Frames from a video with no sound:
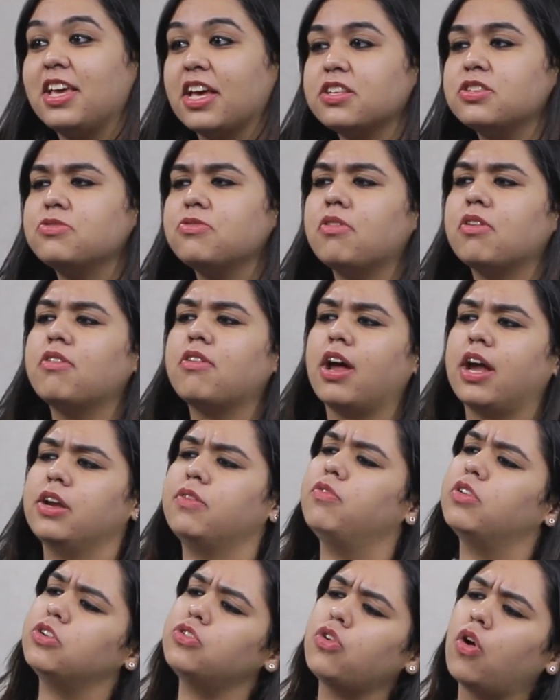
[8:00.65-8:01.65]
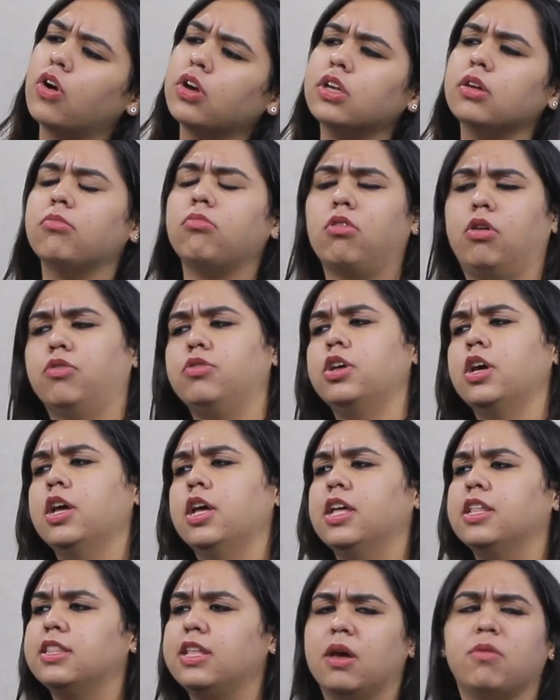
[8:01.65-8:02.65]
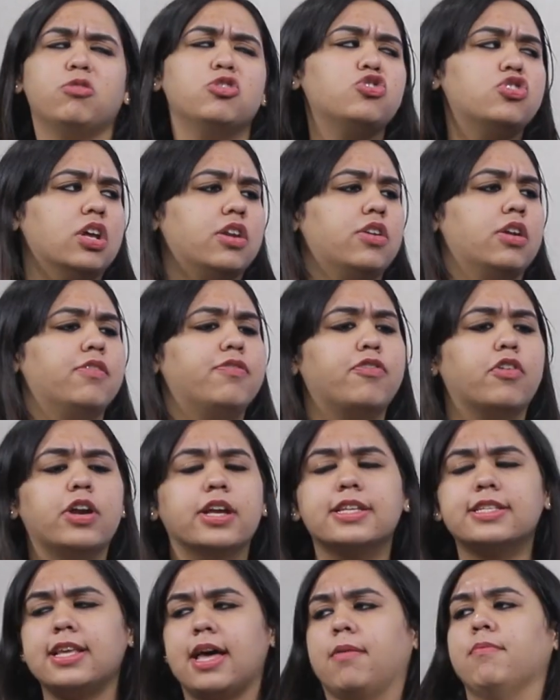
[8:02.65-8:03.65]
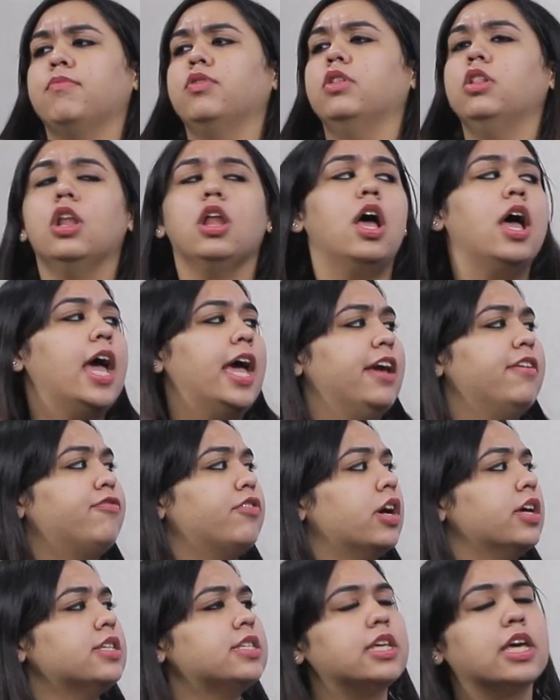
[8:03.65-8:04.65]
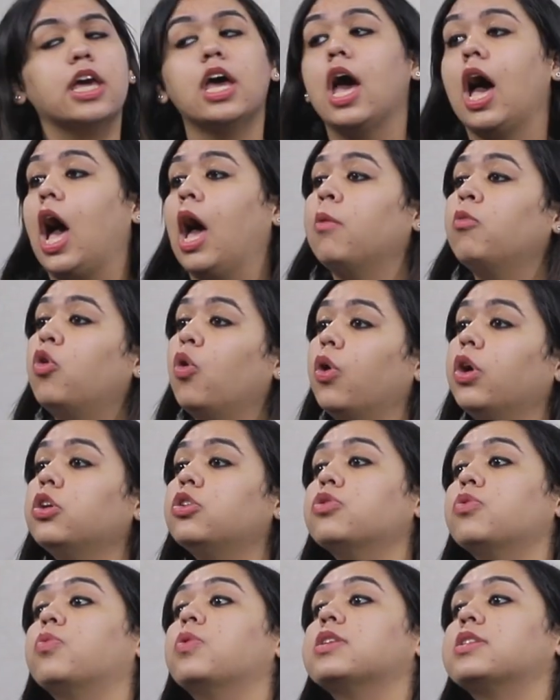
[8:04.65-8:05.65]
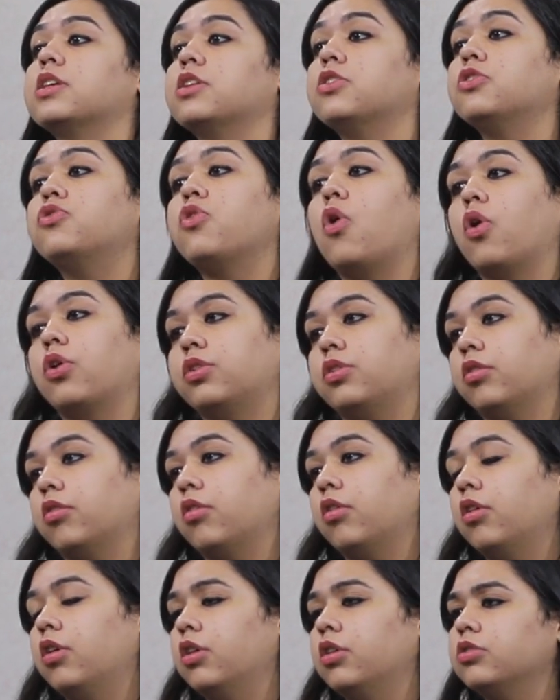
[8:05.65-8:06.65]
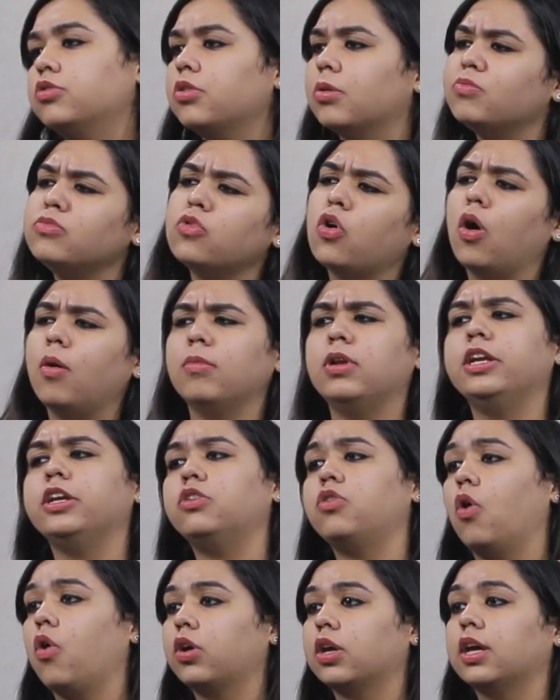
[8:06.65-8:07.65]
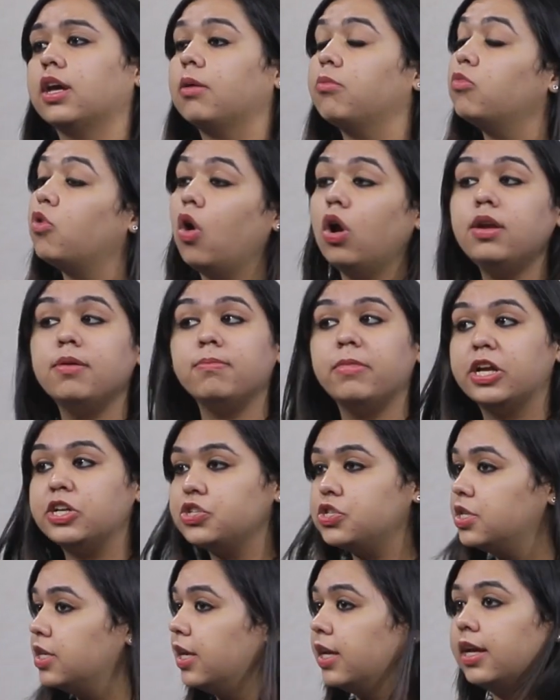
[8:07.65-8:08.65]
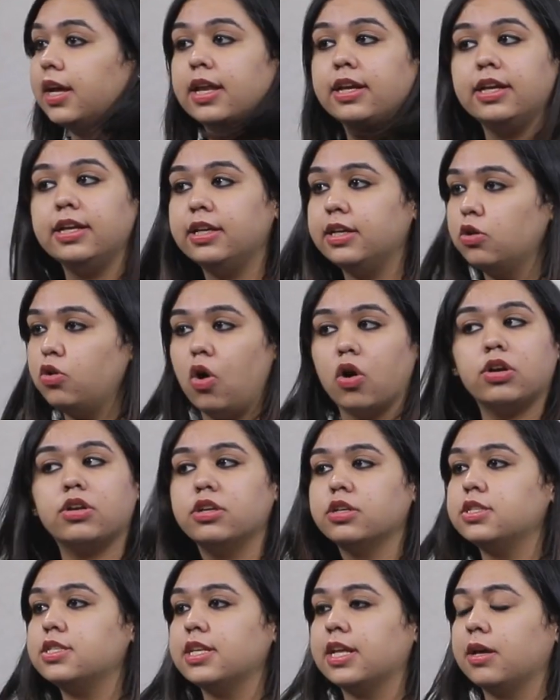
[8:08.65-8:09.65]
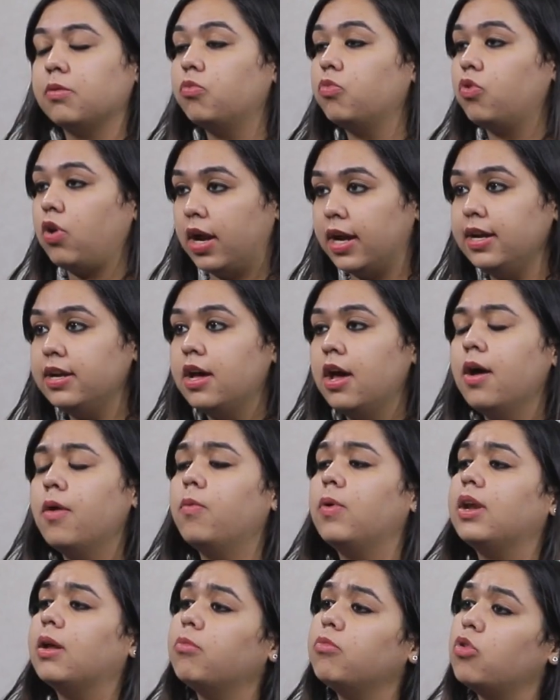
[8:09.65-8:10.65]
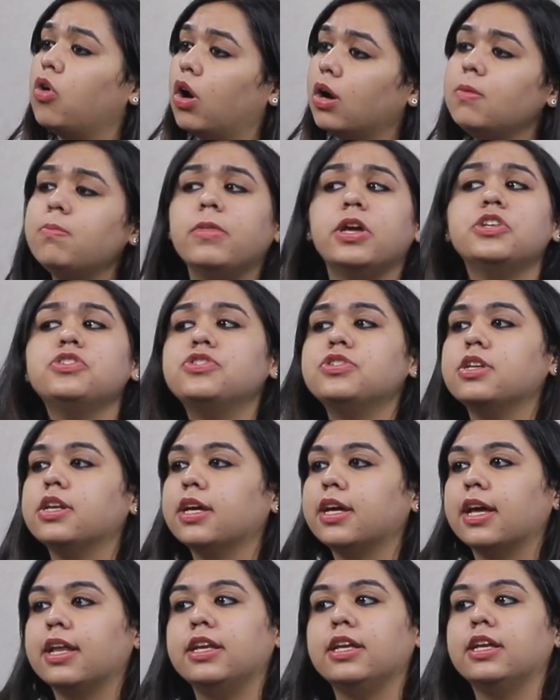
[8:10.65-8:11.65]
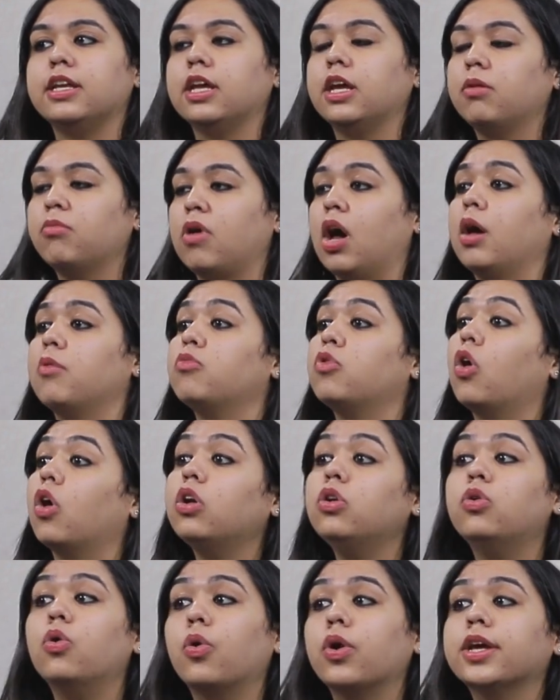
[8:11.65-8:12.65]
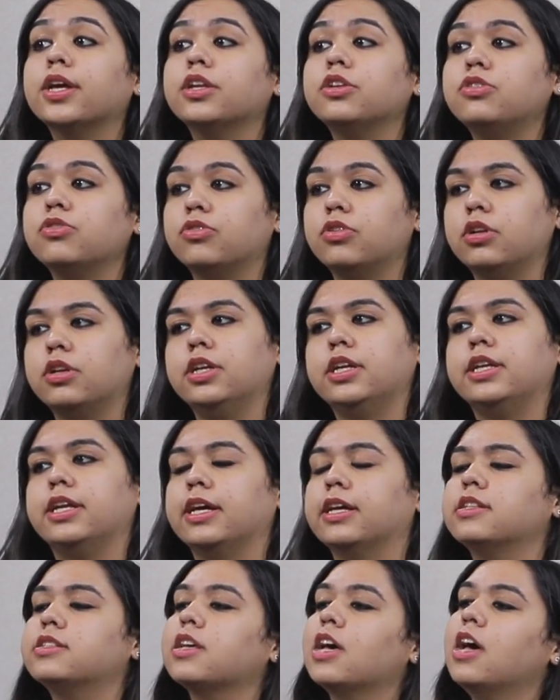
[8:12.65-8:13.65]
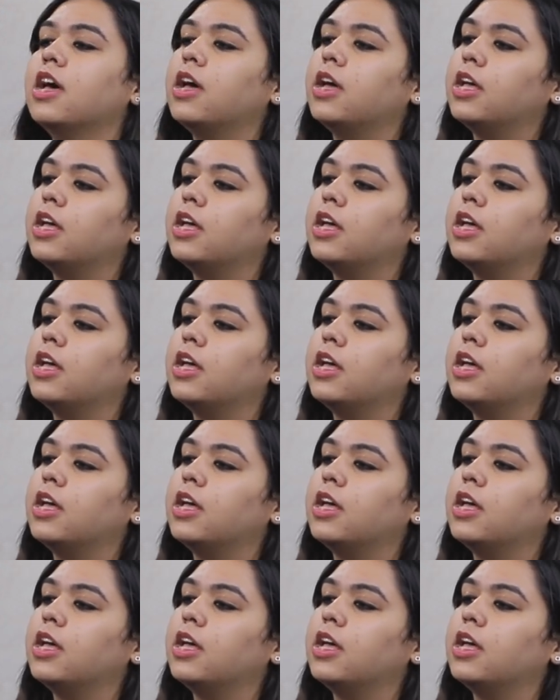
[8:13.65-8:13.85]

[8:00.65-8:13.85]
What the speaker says: Yes, you are right. We're talking about them in general. For example, if I say, I'm going to visit a doctor. So I'm normally talking, I'm not mentioning any doctor's name, right? When I'm not mentioning any name, I'm not going into the details.